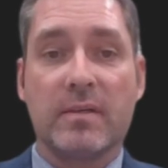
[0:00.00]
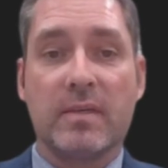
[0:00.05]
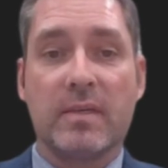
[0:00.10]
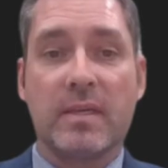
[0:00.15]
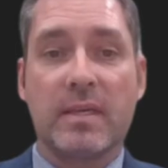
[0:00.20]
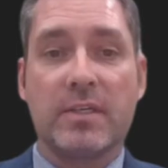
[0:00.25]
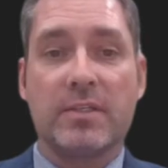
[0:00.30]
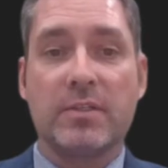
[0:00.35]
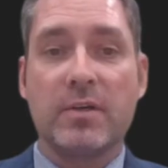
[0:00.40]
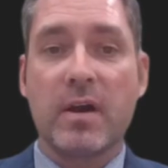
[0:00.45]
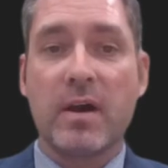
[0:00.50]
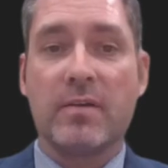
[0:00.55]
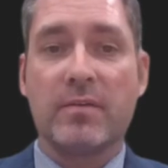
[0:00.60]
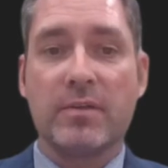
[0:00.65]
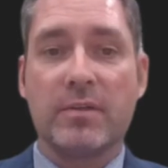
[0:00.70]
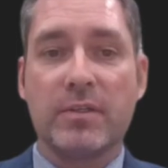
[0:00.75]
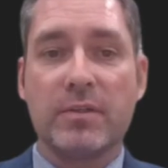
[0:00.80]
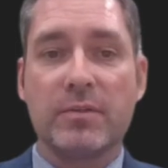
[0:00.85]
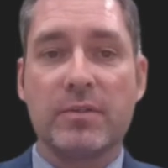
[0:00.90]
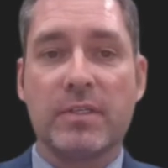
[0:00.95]
These are
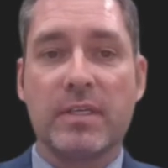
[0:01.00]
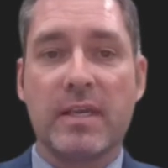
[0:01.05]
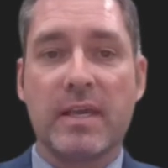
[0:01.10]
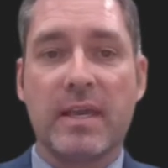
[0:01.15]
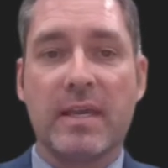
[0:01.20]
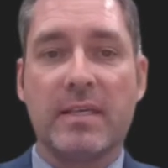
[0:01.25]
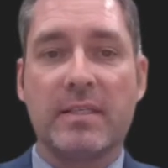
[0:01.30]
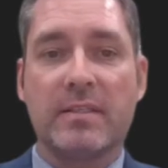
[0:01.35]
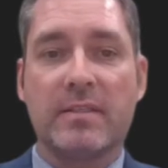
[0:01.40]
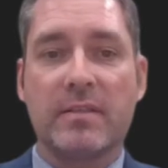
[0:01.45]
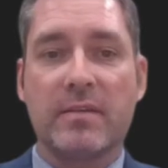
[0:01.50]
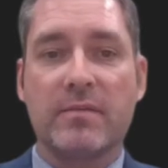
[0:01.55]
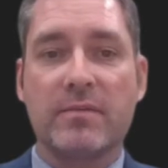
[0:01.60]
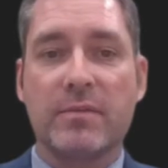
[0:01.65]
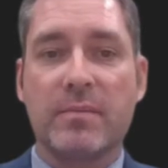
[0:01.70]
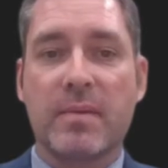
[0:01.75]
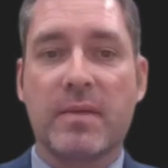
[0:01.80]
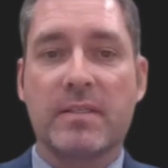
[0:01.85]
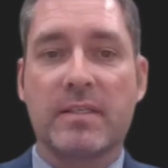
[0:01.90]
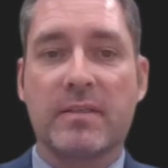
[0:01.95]
often used in cases of
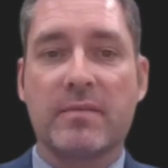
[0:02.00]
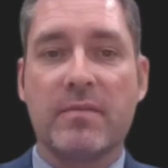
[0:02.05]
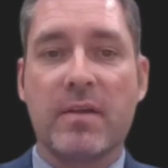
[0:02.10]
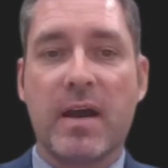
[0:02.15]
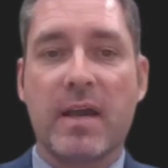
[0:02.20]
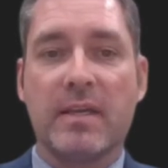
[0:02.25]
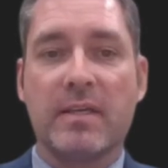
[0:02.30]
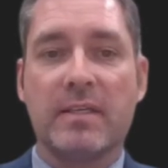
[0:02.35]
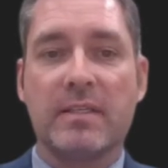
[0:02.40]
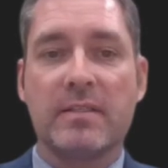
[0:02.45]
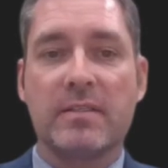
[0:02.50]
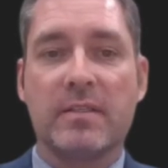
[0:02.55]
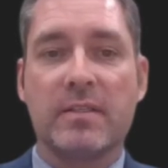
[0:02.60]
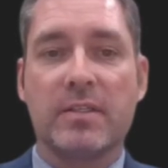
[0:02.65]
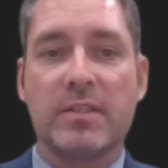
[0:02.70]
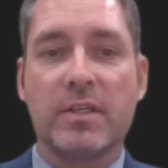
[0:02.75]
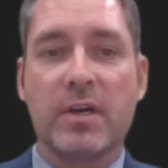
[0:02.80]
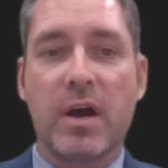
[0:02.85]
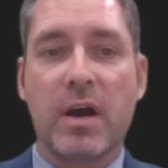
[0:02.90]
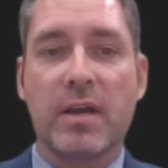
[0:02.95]
domestic violence,
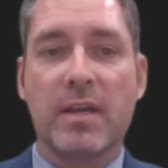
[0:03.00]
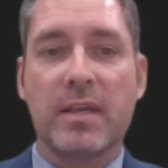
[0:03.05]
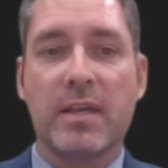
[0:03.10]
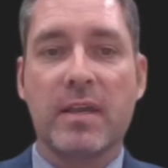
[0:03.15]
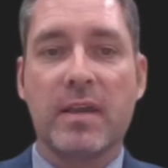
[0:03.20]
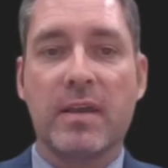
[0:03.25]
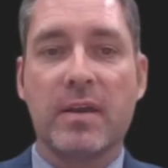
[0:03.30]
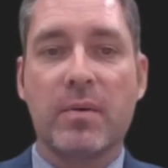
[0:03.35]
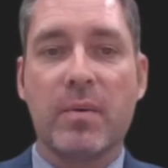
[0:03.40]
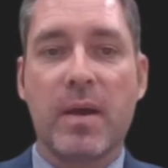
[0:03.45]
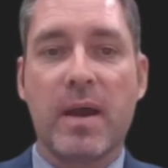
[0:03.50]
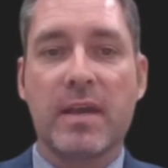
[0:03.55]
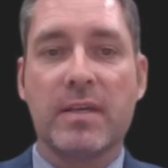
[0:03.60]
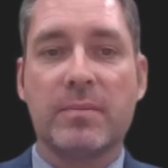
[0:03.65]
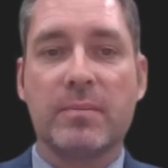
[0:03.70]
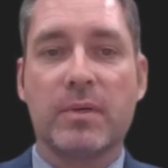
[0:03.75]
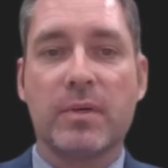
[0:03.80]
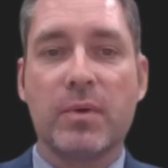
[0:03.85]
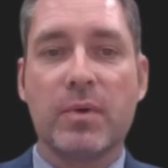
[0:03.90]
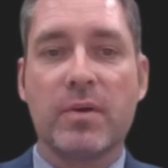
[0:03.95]
stalking,
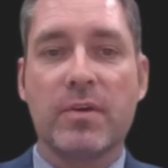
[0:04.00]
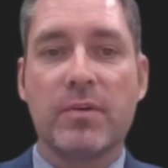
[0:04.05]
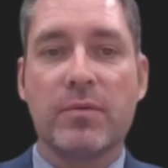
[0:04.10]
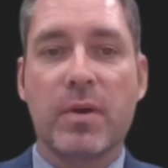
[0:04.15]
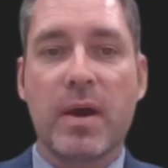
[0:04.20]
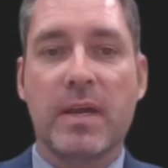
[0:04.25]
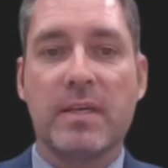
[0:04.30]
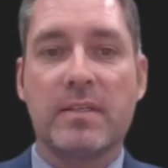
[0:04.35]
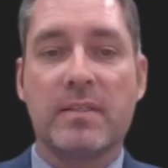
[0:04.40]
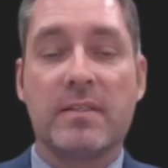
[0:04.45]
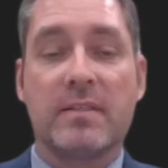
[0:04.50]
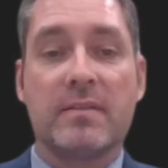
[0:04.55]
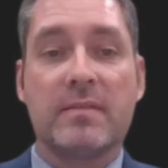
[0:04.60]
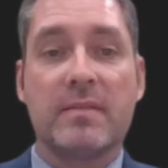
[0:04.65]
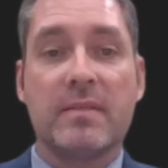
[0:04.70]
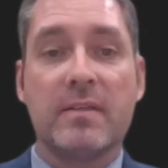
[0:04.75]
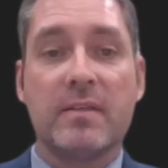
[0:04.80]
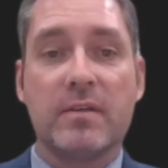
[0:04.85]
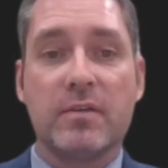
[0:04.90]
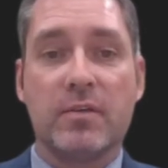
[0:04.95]
harassment, or threats.
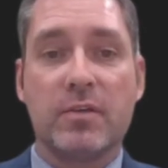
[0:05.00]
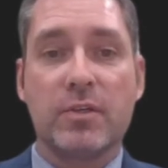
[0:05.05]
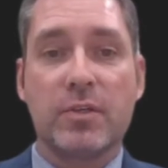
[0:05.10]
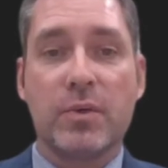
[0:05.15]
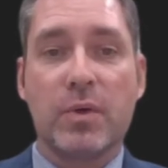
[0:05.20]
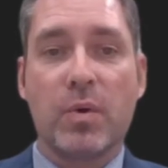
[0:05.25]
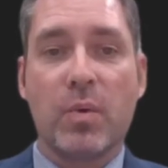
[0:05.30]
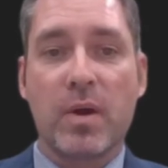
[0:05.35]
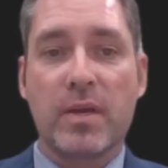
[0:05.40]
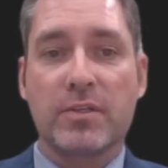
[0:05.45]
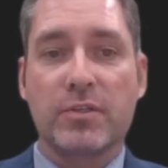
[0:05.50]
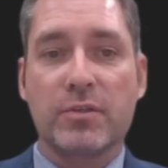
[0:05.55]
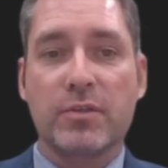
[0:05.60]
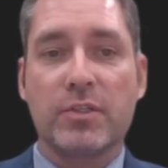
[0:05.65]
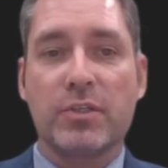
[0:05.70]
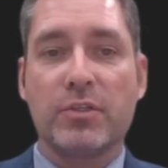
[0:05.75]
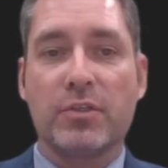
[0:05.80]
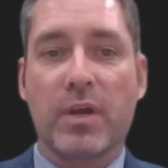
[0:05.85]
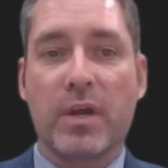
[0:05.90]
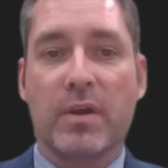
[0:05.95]
To request a
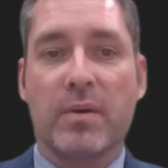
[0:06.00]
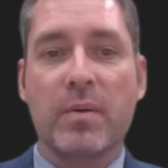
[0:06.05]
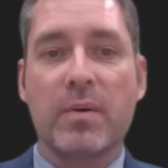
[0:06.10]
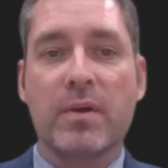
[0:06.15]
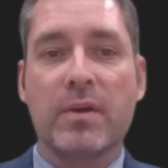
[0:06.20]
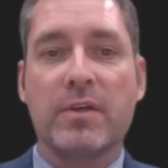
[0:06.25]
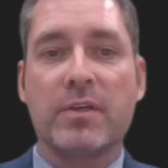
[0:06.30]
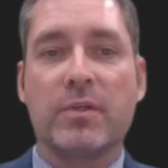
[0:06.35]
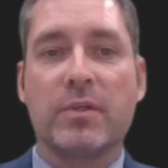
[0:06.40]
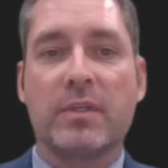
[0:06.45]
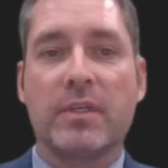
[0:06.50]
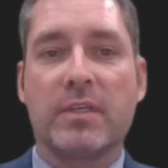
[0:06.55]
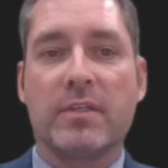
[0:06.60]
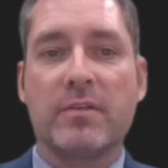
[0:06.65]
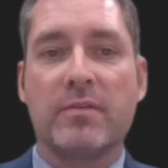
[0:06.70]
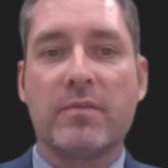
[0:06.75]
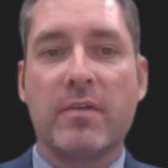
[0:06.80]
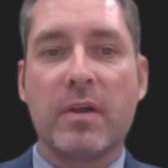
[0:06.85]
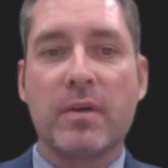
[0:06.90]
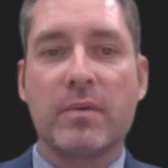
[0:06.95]
restraining order, you'll need
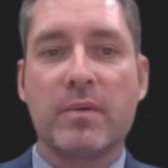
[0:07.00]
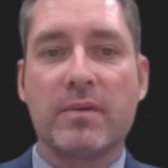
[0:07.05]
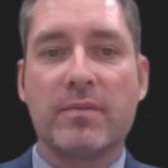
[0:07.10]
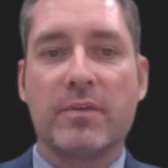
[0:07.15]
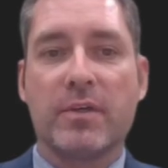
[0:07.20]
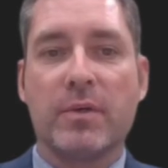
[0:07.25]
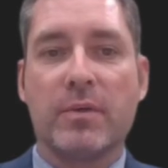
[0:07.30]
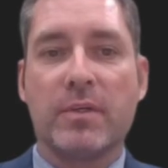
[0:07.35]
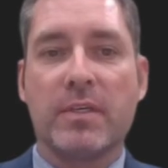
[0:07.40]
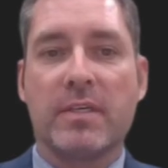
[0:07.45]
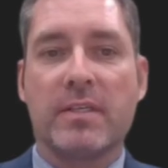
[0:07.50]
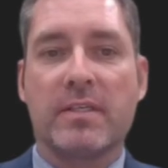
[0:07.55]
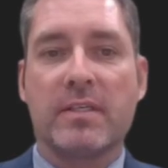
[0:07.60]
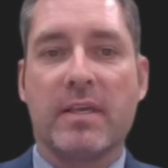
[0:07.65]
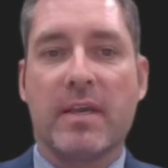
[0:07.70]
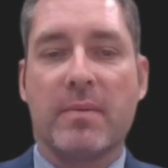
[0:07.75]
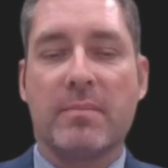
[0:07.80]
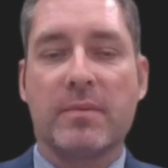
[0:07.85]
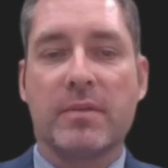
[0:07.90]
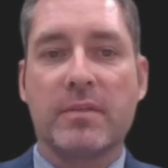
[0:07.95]
to follow a few key
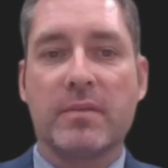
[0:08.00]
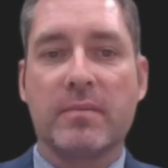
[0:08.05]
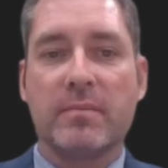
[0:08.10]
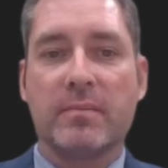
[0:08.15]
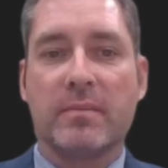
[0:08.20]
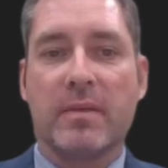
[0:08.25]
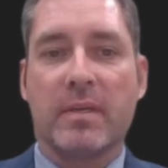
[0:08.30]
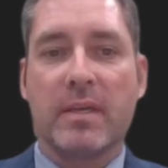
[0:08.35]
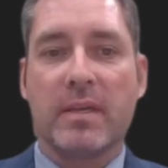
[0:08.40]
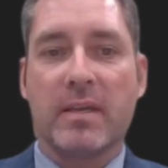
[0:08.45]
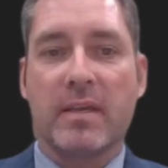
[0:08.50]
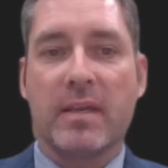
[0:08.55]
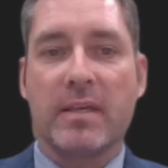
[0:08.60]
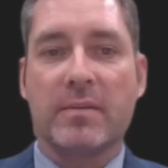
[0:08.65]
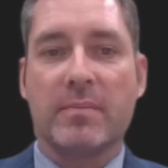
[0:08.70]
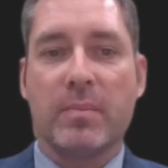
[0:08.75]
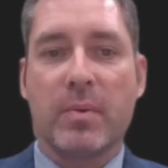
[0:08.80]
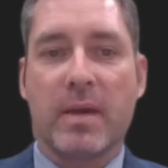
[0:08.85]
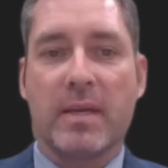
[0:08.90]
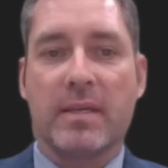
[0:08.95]
steps.
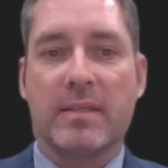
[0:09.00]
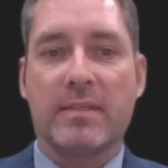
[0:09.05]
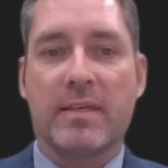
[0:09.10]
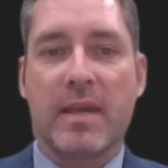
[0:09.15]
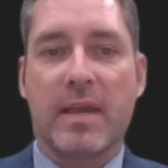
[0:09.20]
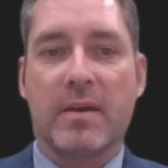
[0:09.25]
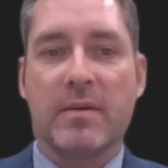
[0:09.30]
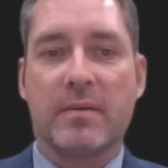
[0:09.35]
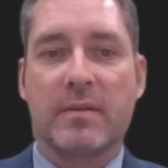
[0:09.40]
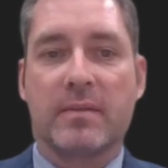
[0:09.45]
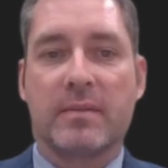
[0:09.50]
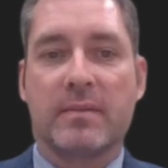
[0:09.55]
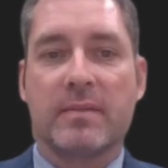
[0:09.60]
Let's break it down.